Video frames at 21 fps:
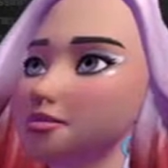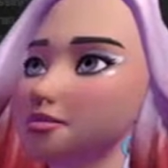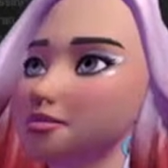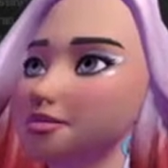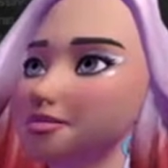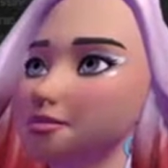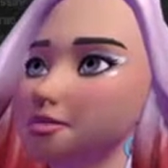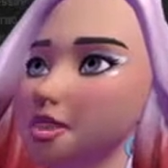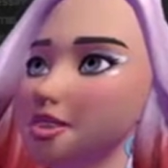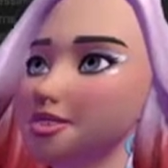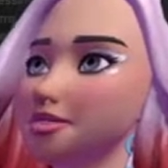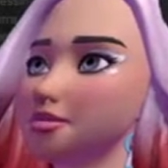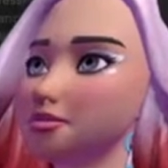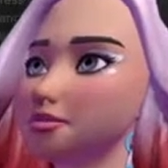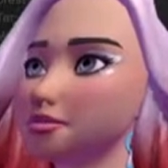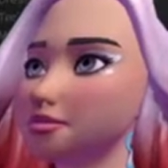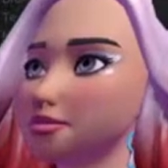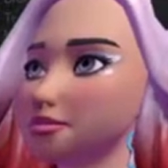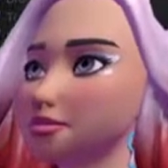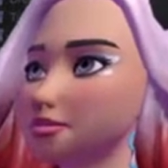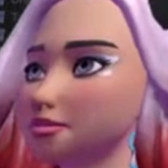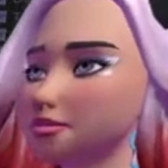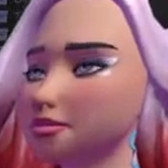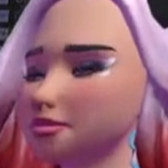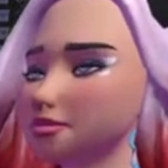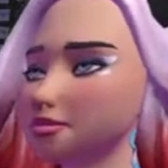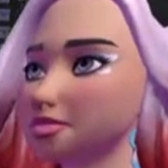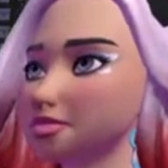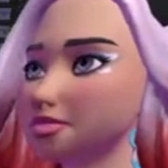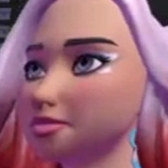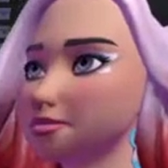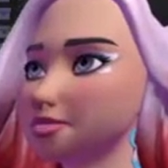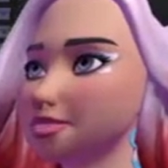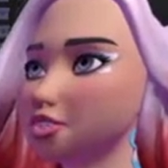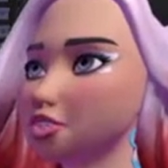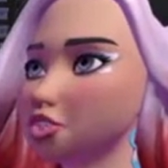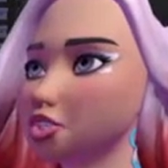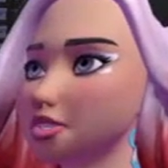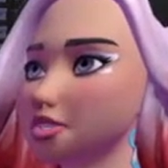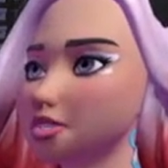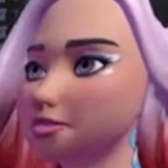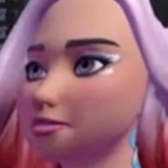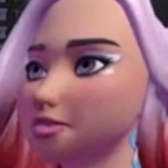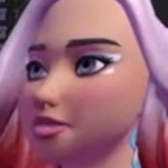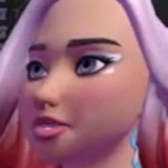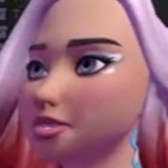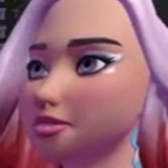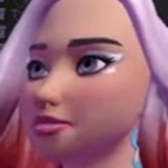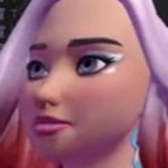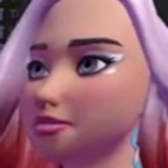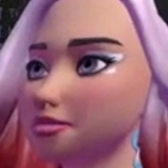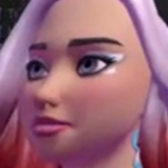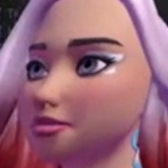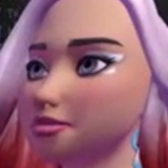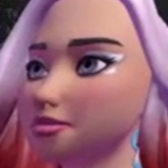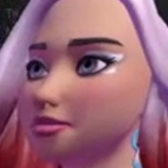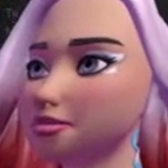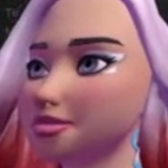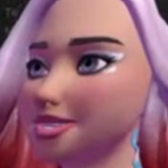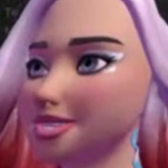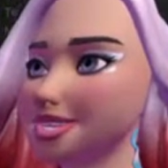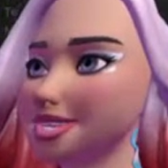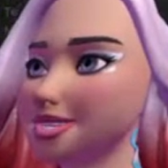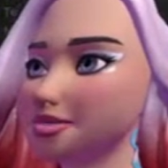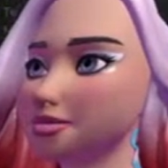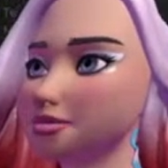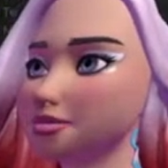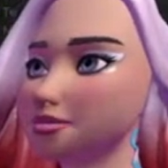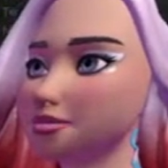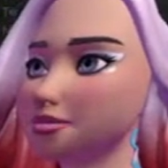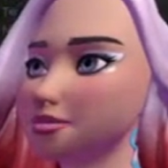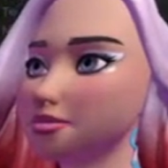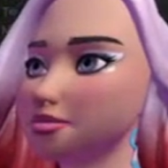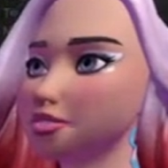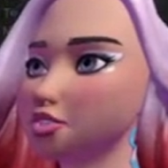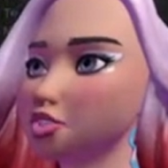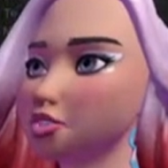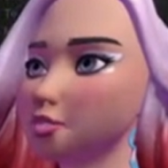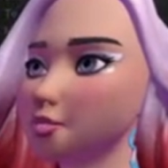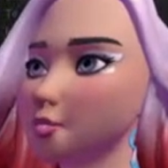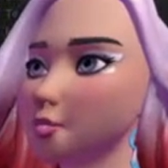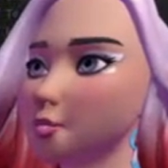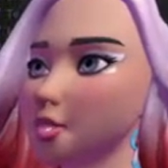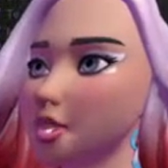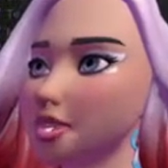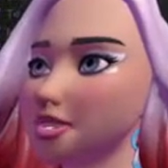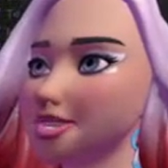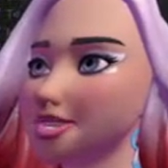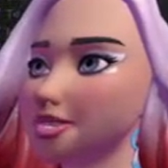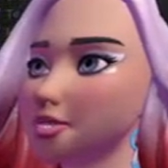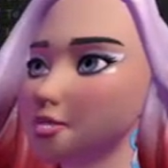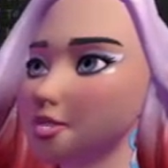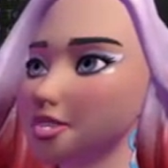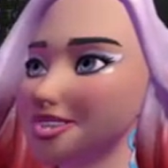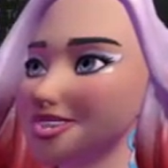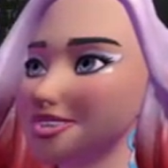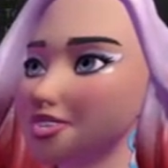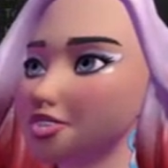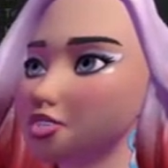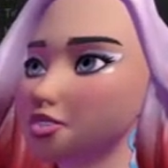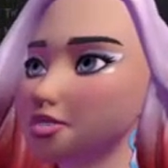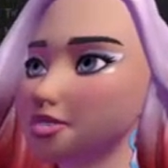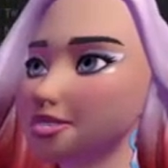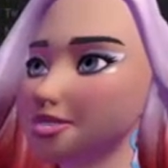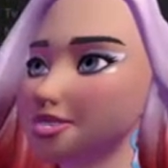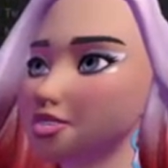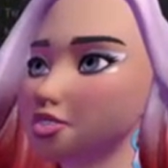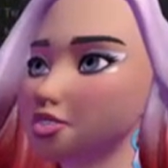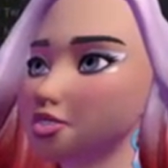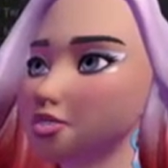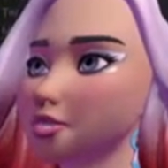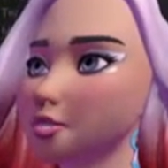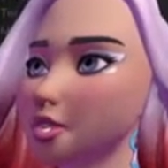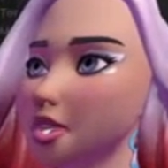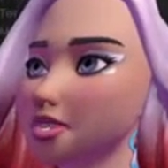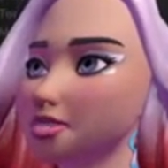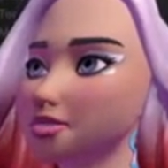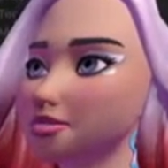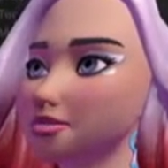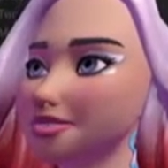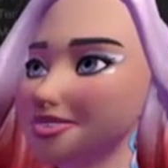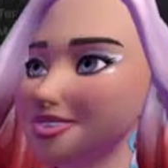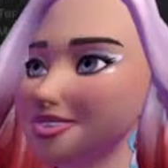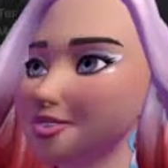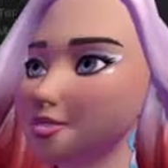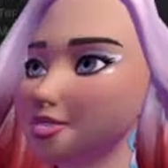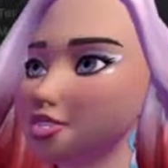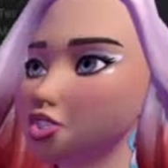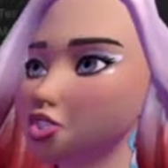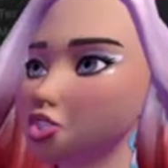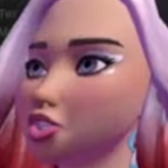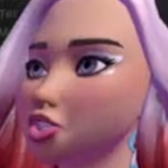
I'm a dumbass. Okay. So what I'm going to do now is I'm going to just pull that downwards